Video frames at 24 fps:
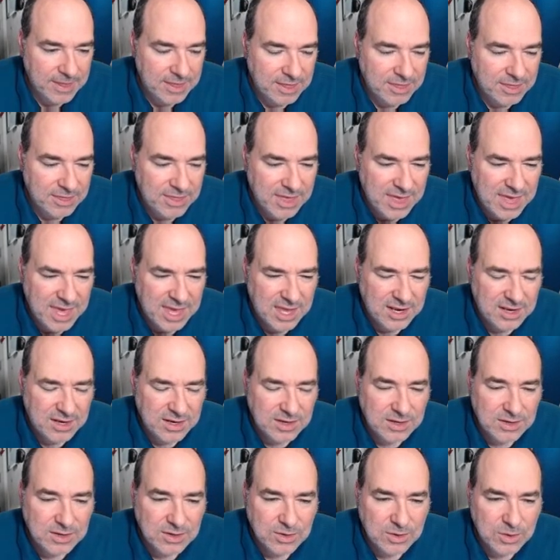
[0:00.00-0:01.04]
then
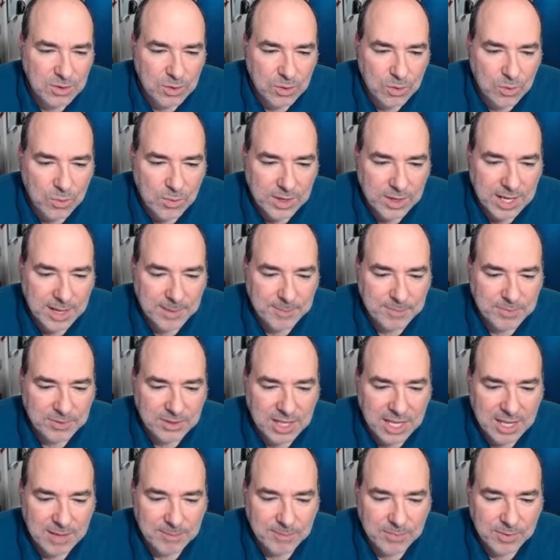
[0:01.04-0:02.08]
when I
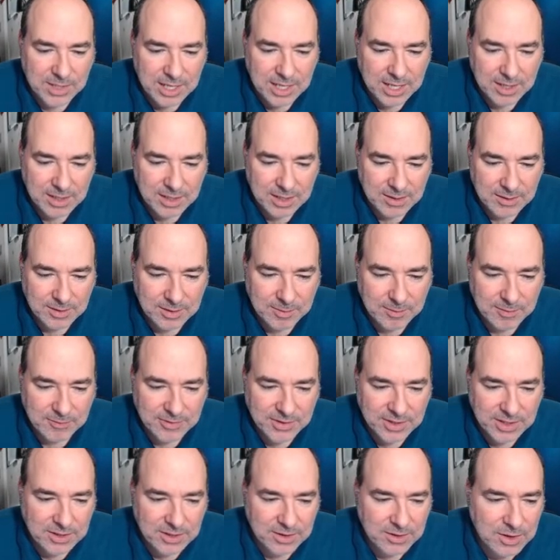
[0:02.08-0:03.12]
come over
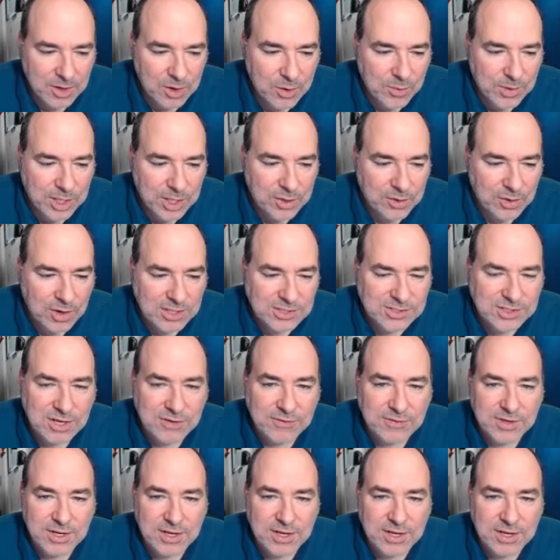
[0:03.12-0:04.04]
here, when I cross dissolve into